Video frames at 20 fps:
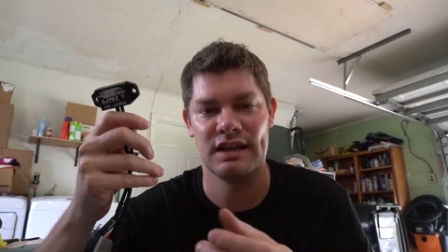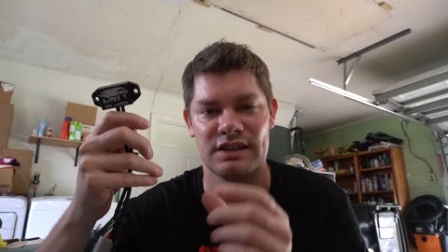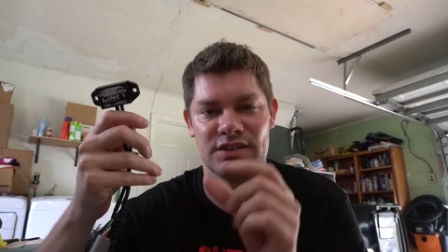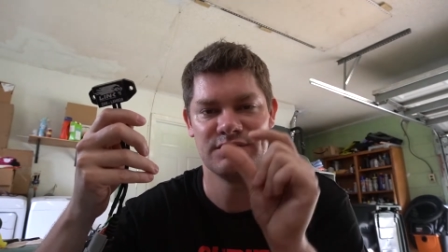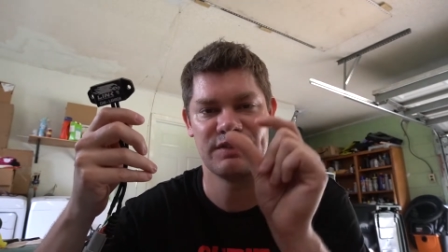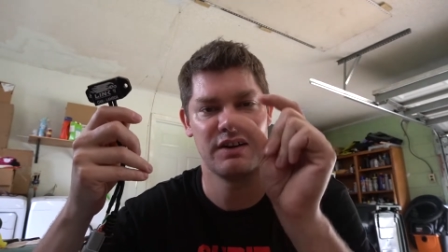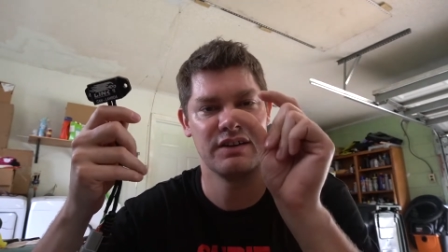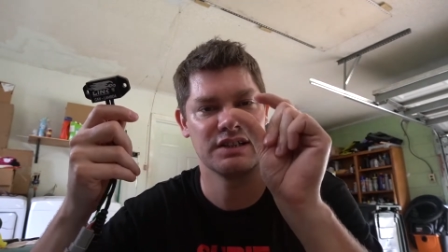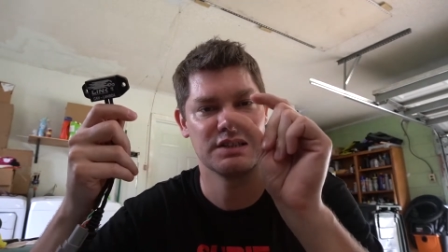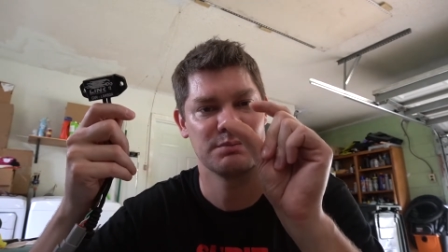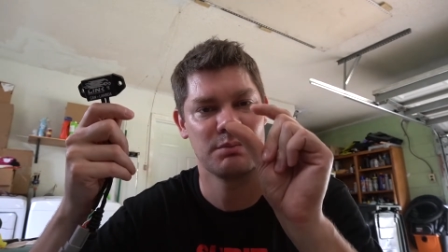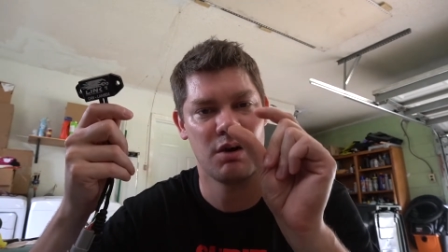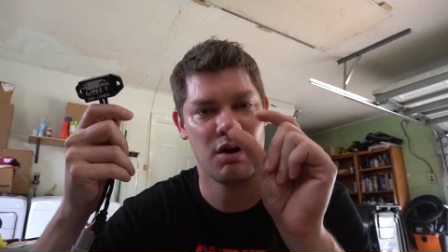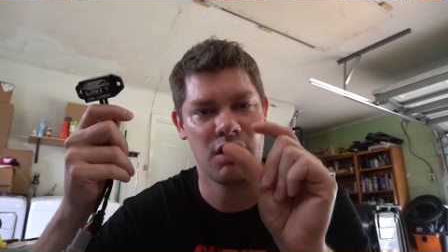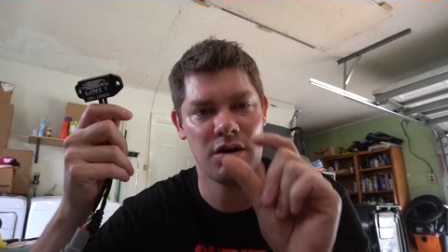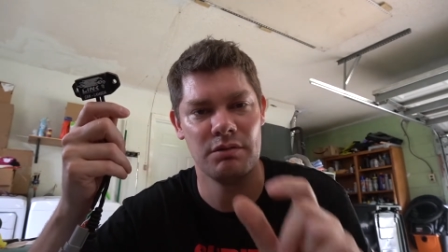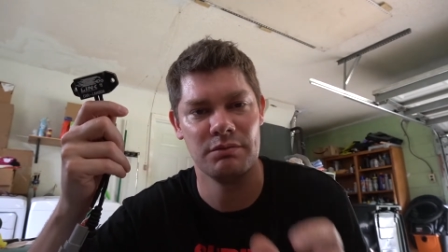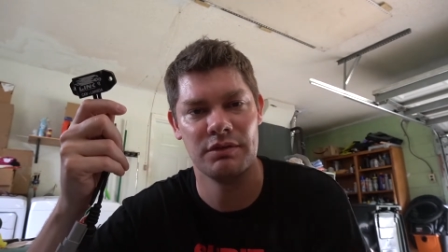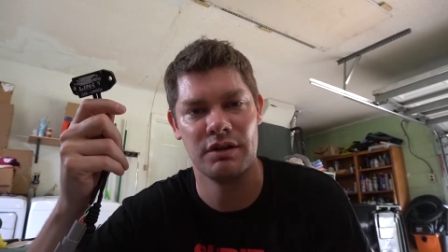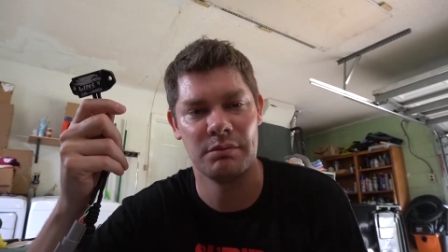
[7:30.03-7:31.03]
It's a very
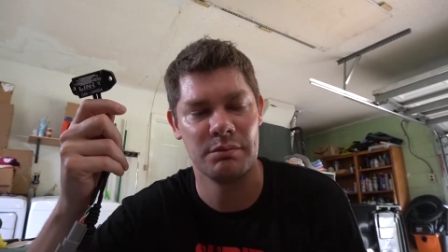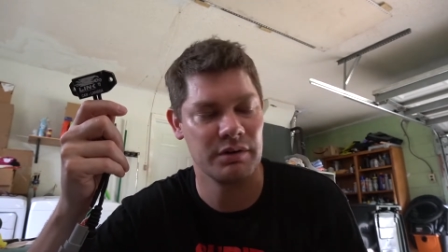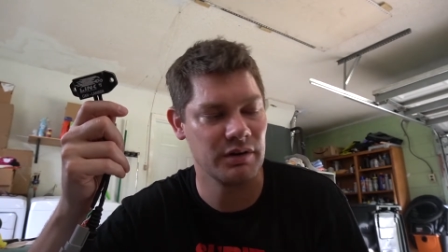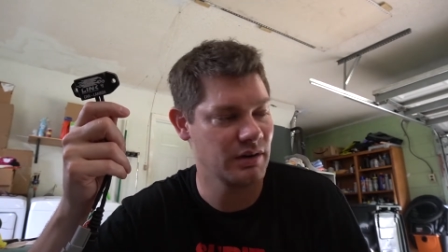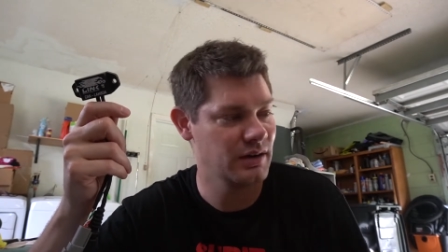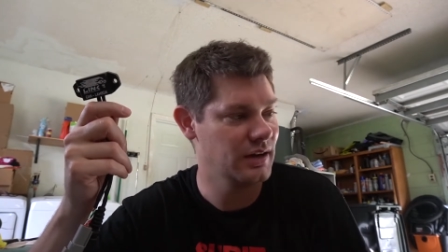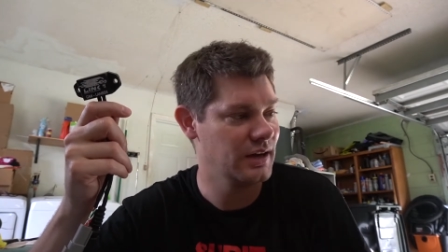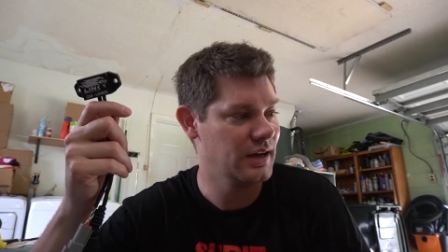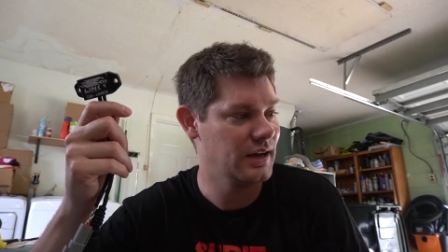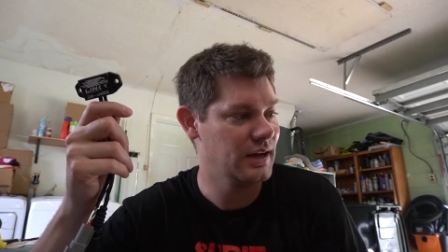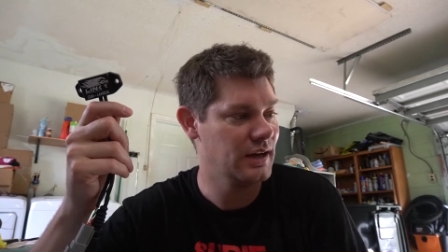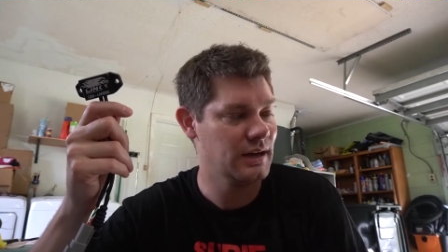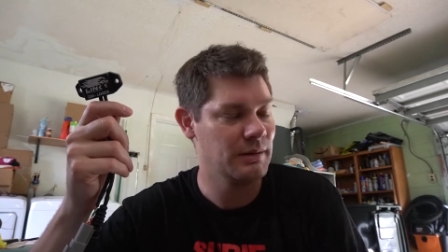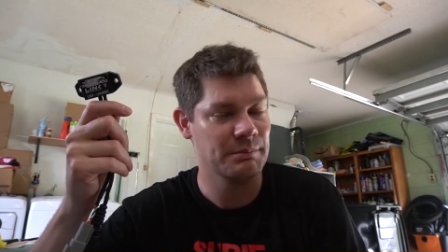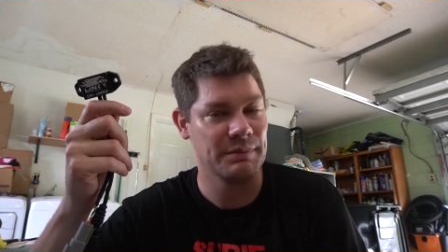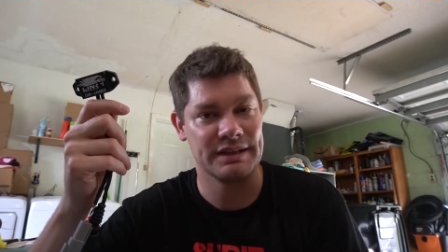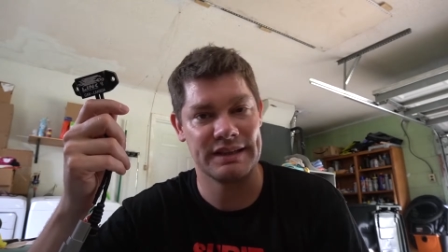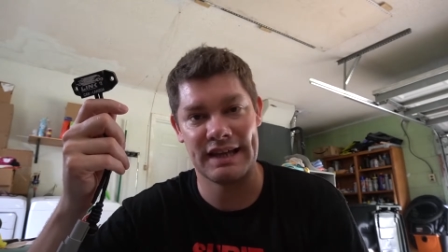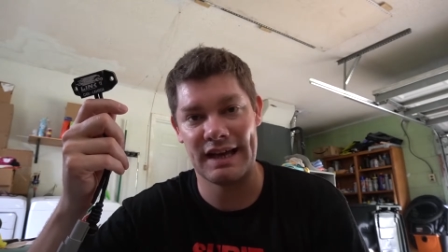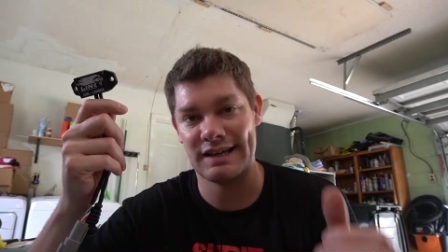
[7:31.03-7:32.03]
small number,
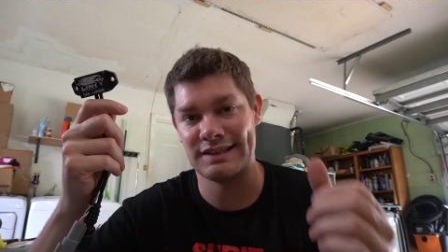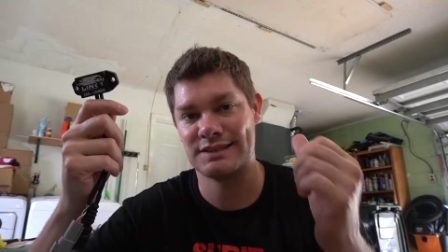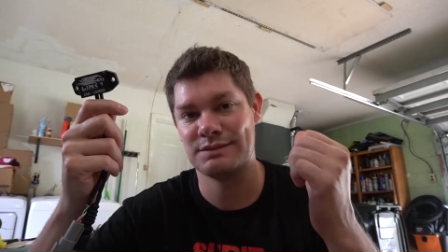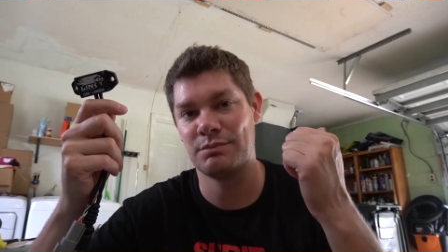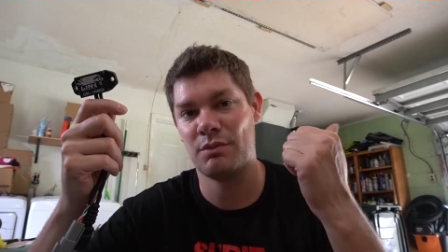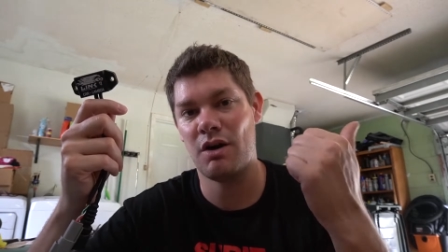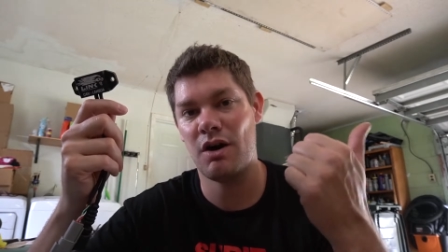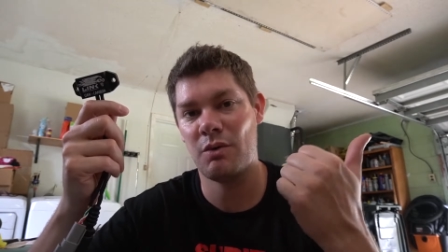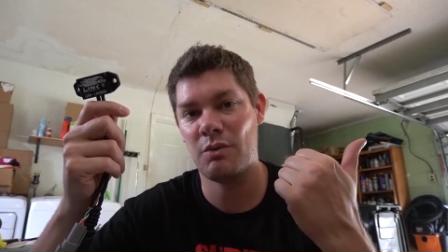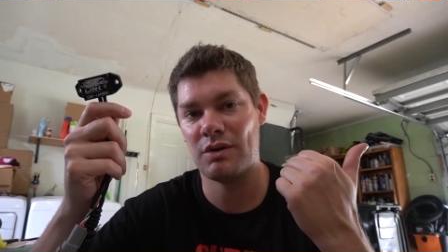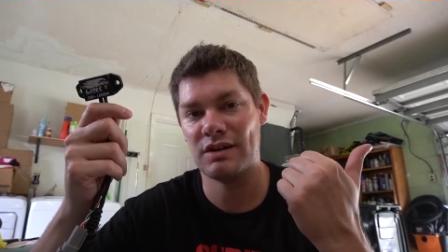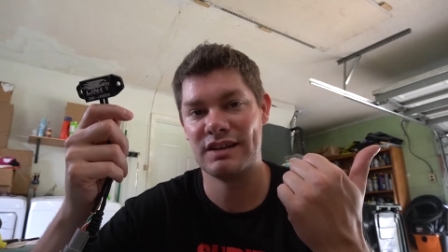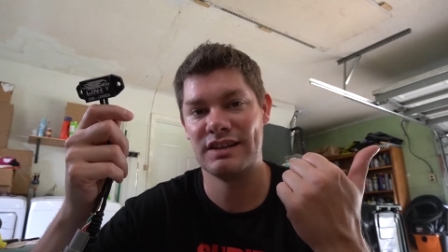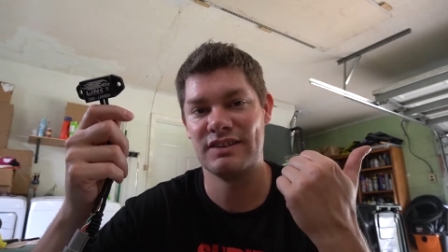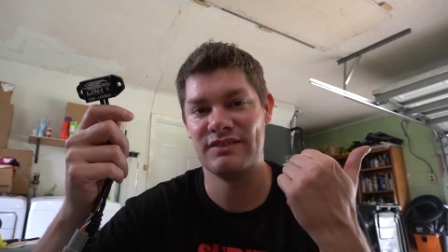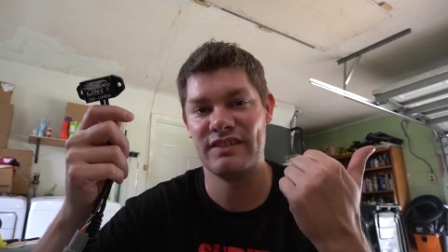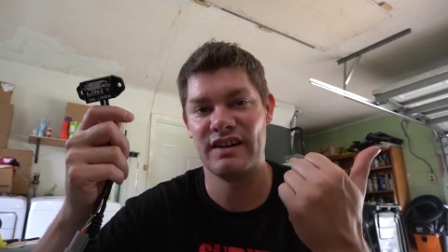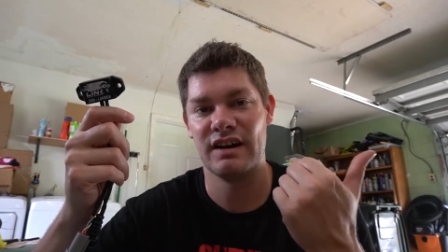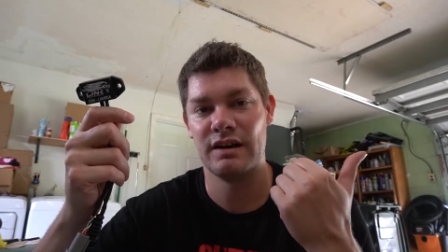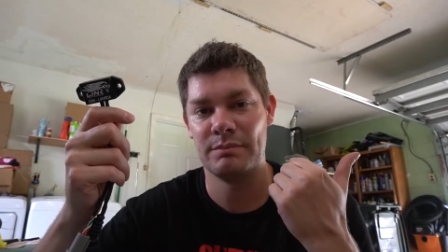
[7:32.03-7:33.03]
but that small one in the
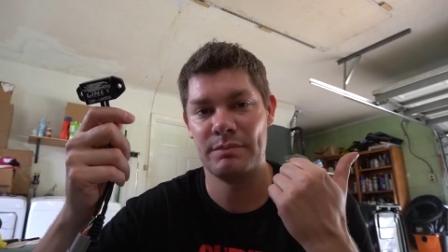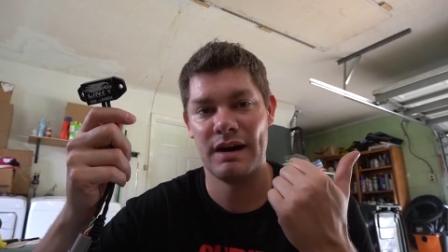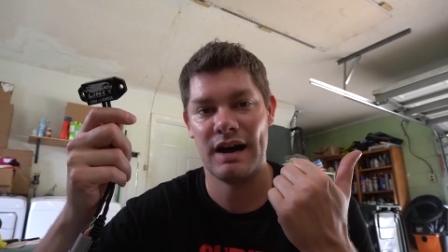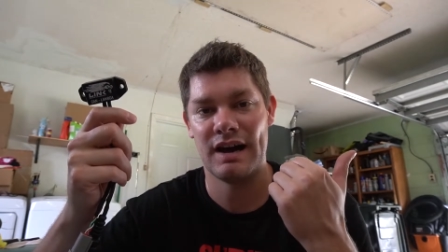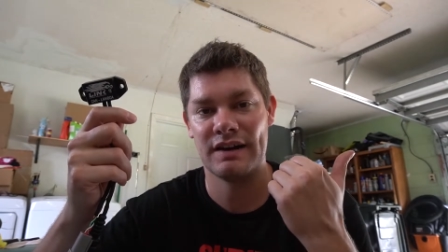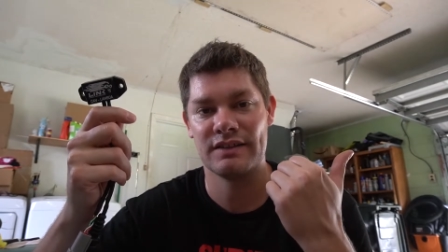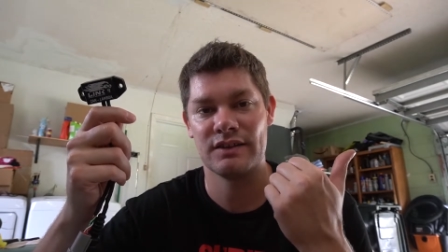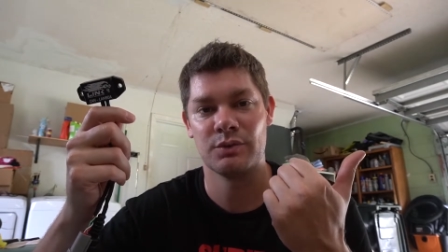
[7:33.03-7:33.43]
very back,